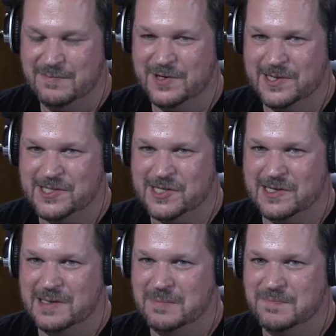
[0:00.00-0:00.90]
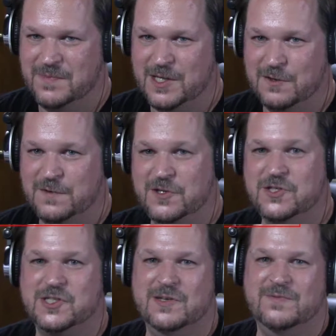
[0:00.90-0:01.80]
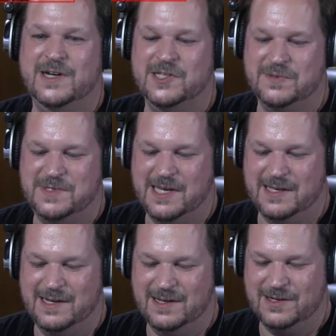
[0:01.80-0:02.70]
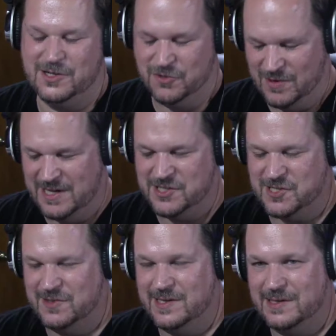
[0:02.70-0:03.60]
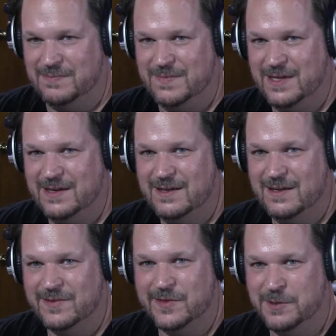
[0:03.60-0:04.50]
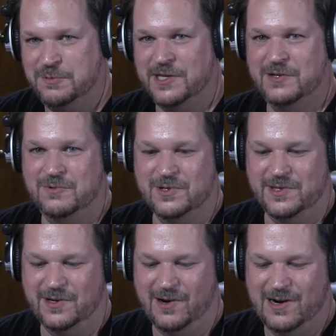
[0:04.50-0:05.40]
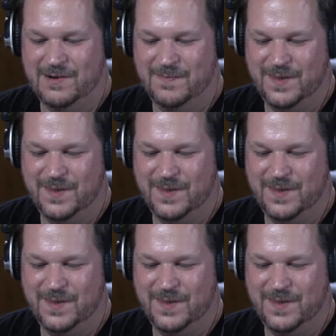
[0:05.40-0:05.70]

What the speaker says: But, if Houston winds up taking it, congrats to them. They played really hard.